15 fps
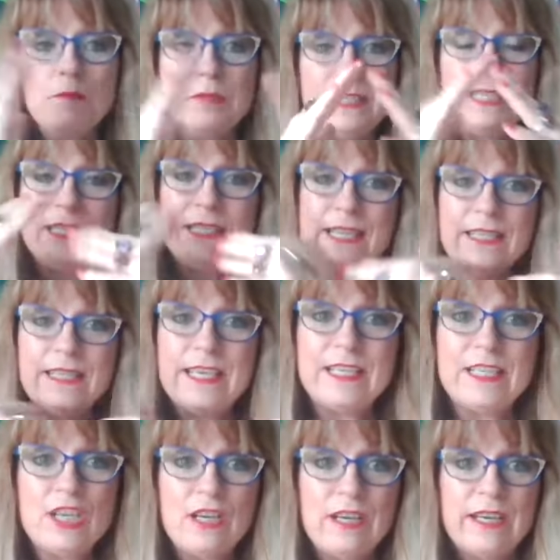please take
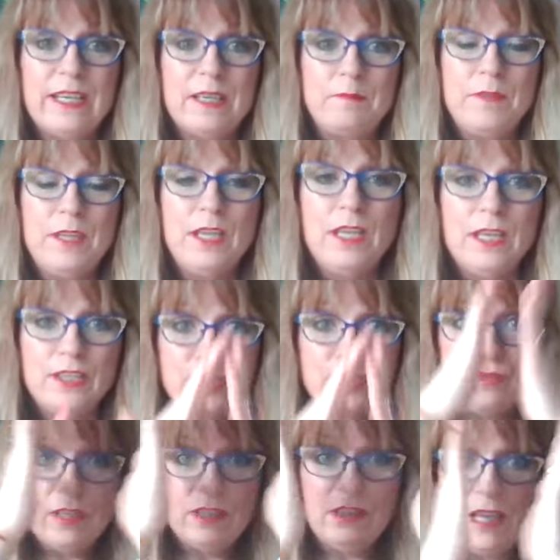that time
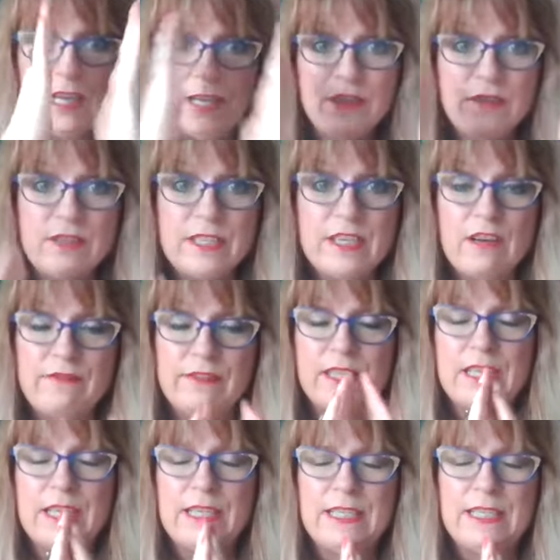to align yourself and
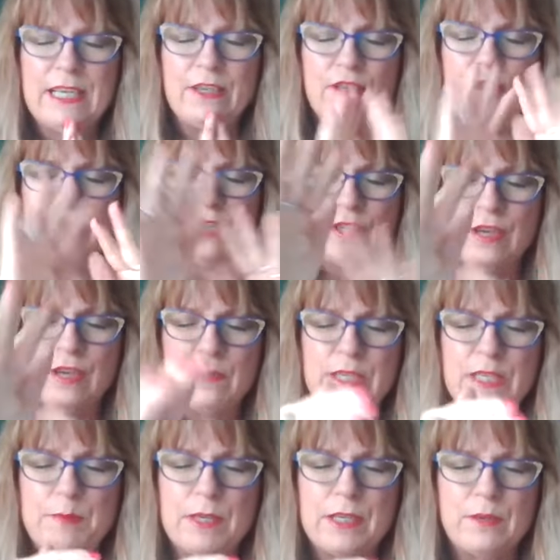stay centered you can
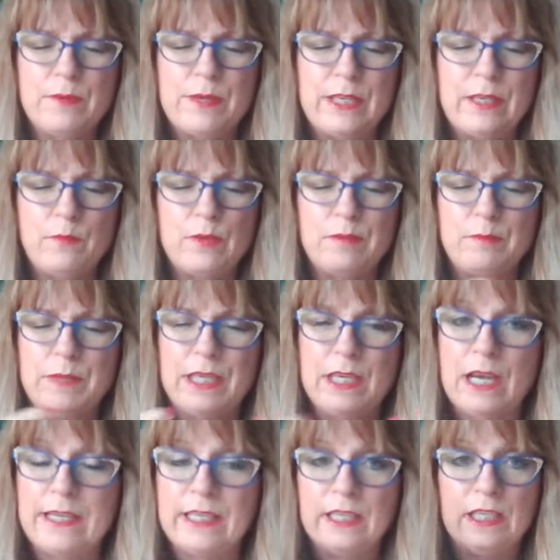always book a reading with me
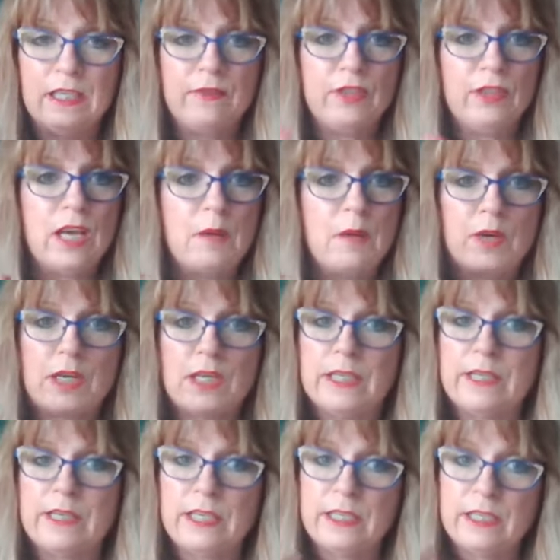i can give you a lot more
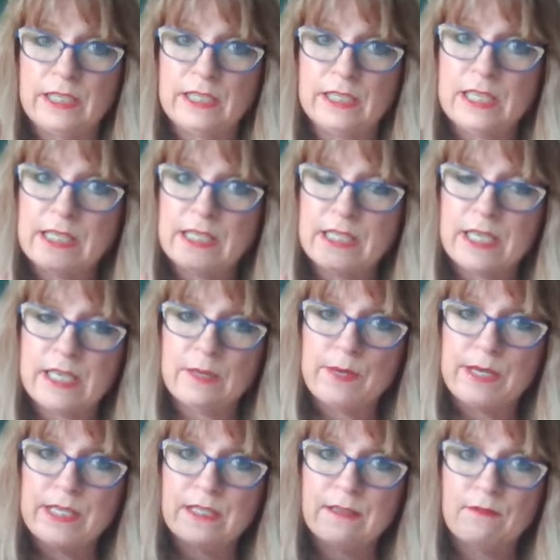clarity and insights
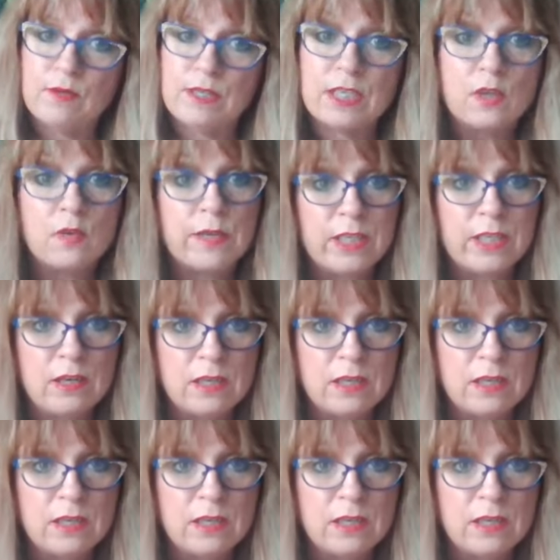anyways of what's going